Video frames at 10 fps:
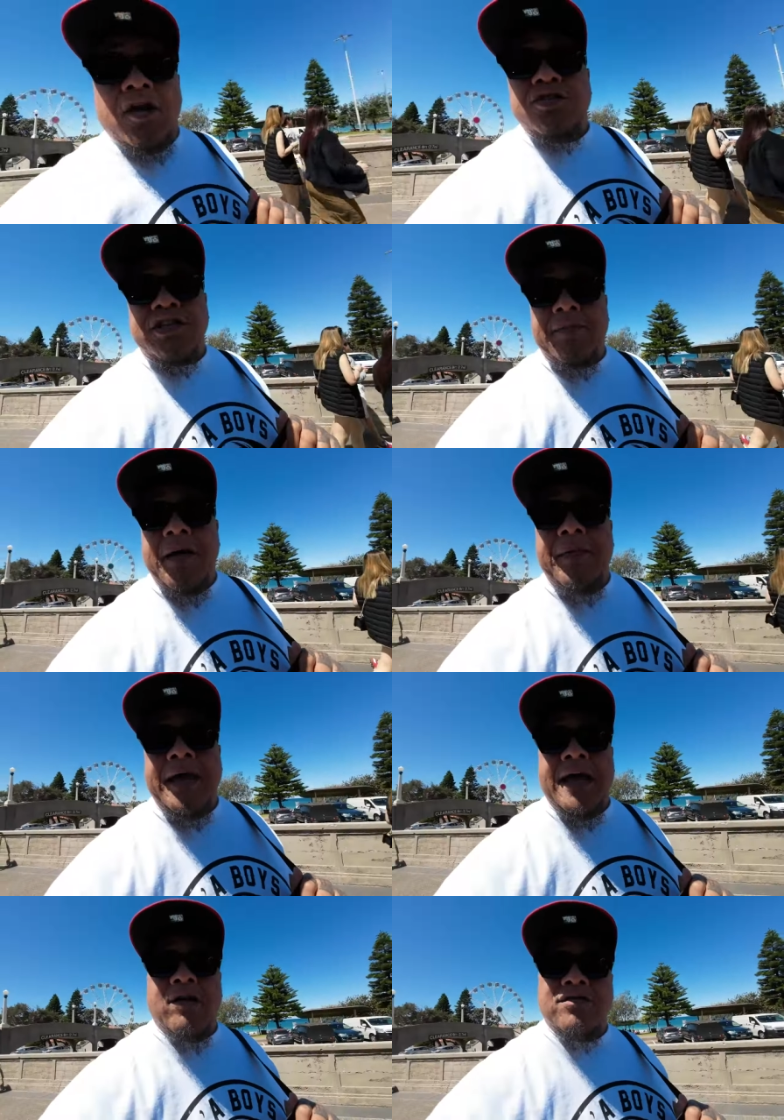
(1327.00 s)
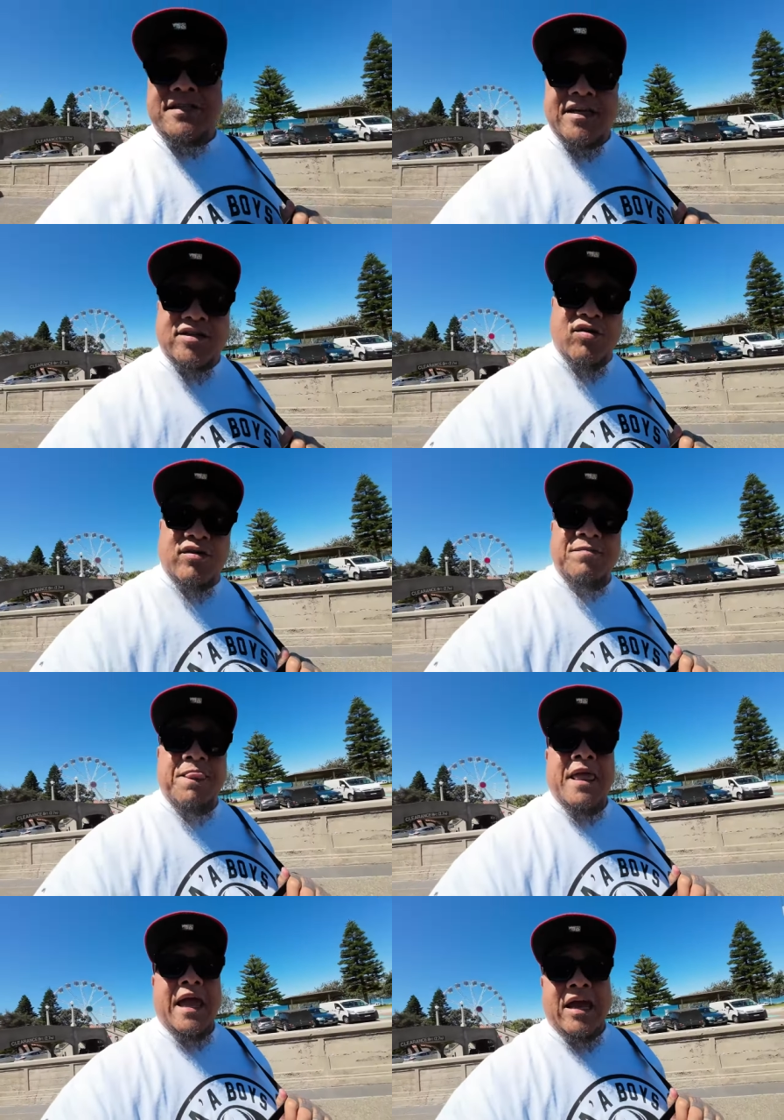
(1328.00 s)
you go. Check my man out on TikTok
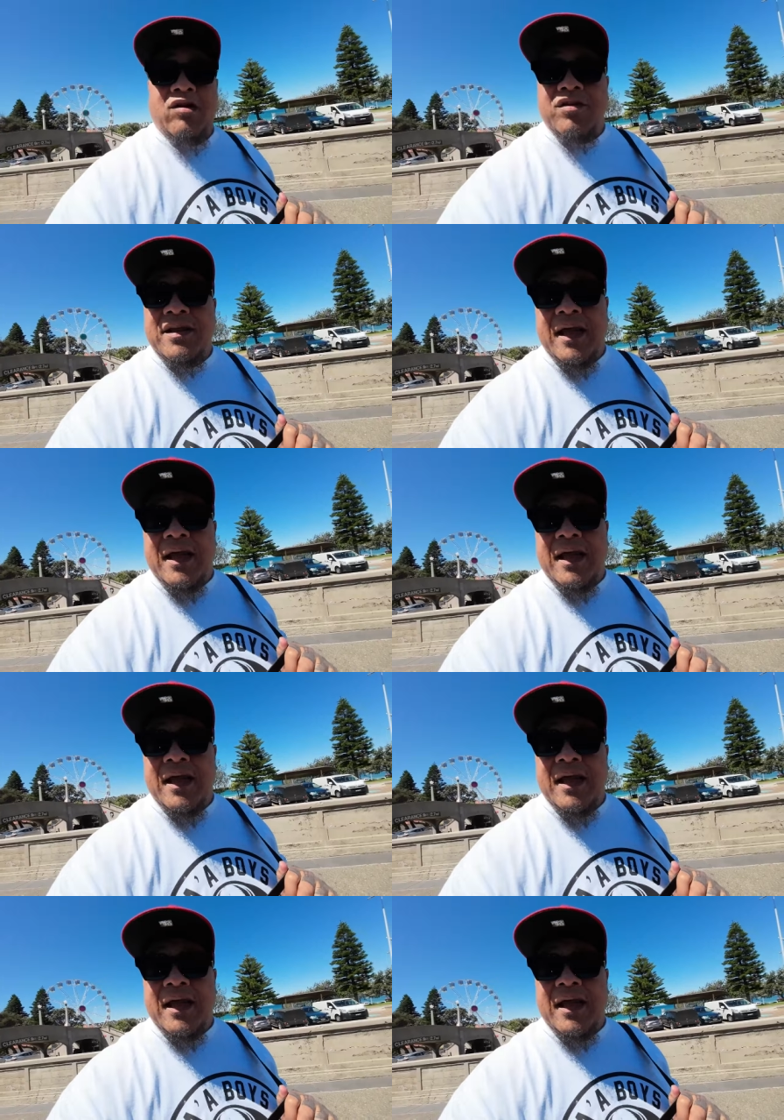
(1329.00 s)
and on